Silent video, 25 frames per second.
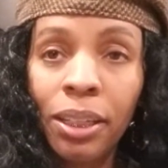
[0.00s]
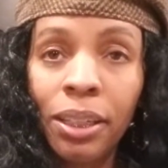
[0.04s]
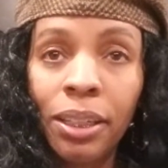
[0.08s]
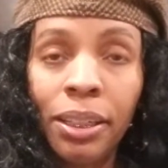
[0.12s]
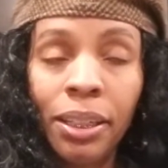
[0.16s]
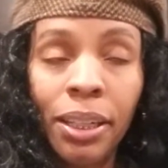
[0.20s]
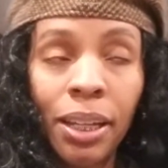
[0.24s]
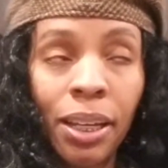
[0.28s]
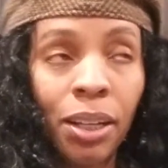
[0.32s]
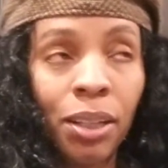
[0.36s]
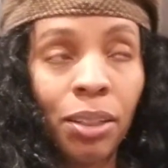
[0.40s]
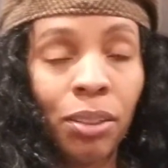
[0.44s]

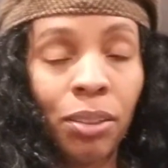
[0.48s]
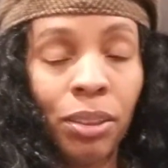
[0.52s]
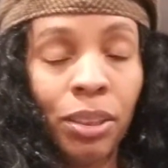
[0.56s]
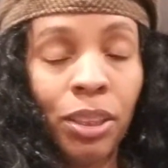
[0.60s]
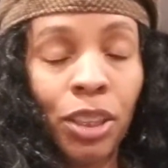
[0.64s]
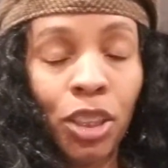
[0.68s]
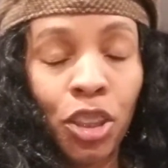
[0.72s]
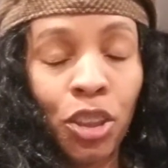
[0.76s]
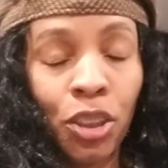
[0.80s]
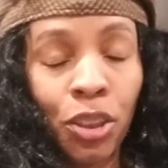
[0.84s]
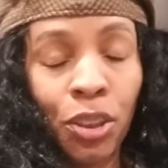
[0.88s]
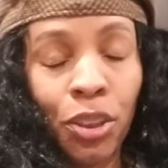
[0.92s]
no,
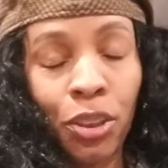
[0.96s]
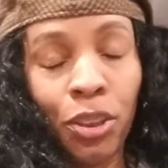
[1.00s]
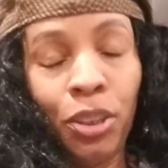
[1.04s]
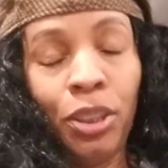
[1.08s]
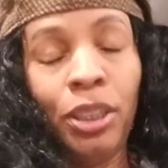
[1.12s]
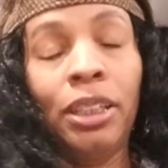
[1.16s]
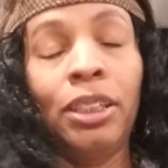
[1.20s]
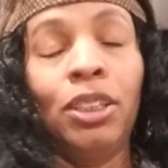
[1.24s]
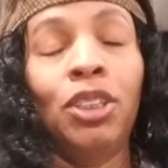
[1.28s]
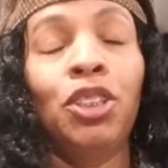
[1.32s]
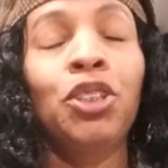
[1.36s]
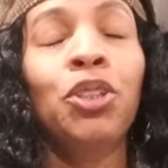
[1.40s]
no, no,
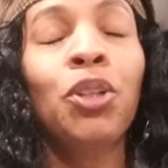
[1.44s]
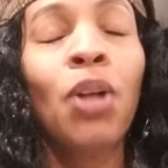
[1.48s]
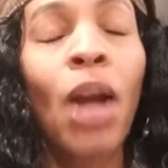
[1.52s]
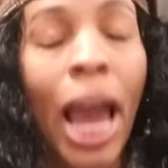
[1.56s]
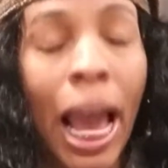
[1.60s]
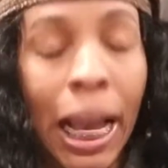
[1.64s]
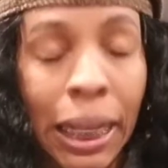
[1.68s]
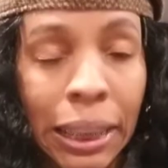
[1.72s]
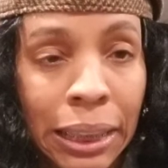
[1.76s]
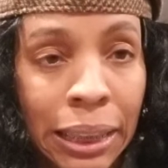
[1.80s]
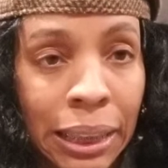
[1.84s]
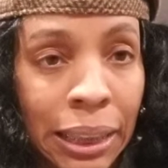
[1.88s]
no
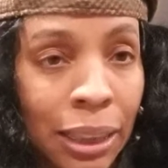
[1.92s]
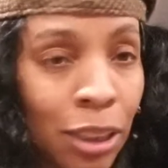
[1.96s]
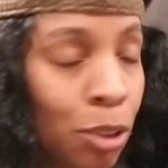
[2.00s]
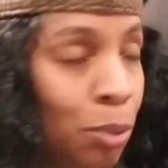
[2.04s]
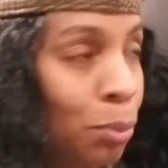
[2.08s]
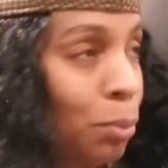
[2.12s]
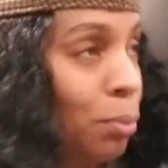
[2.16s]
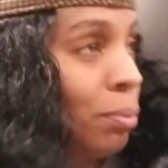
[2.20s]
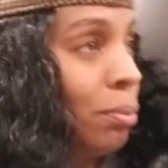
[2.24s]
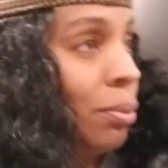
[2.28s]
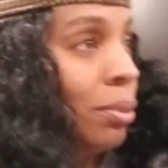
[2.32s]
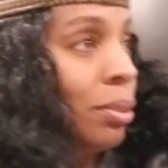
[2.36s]
tracks,
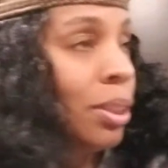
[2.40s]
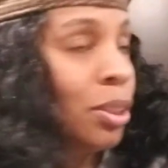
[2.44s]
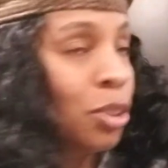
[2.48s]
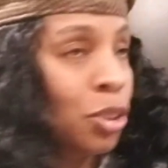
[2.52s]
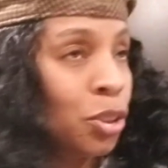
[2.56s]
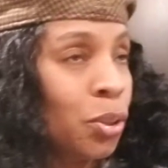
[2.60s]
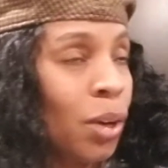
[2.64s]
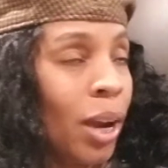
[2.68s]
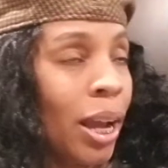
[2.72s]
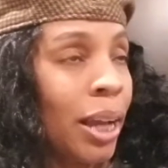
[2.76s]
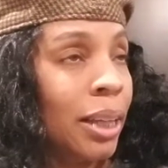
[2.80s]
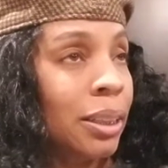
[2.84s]
no
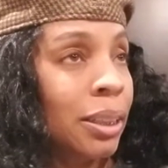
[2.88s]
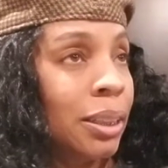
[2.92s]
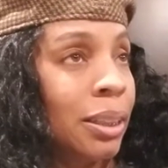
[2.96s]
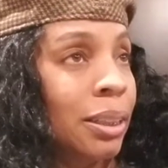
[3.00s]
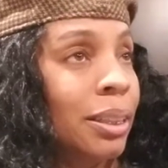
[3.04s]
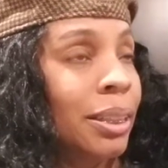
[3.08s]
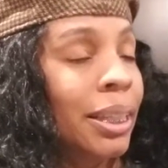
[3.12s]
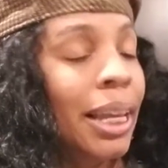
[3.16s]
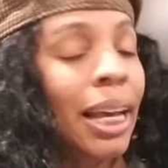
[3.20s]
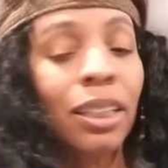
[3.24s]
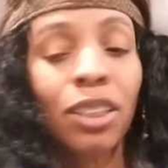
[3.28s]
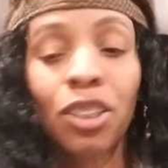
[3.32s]

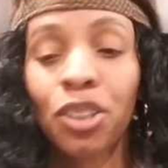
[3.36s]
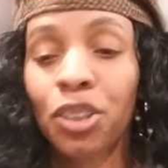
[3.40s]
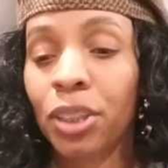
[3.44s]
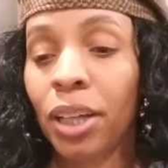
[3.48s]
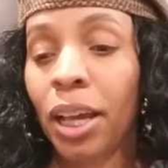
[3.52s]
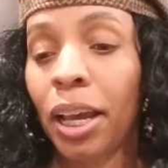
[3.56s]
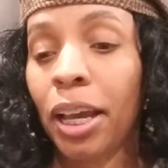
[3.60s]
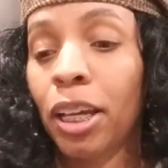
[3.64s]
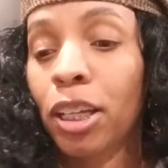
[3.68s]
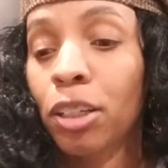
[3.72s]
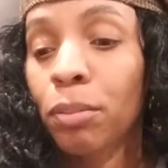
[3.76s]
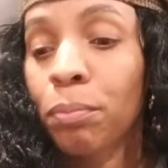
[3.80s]
traction. That's a
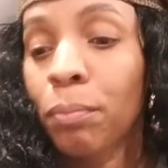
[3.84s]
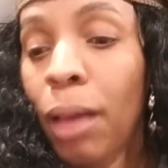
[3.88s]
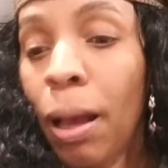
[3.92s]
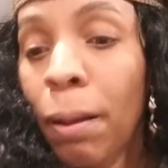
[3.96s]
shame.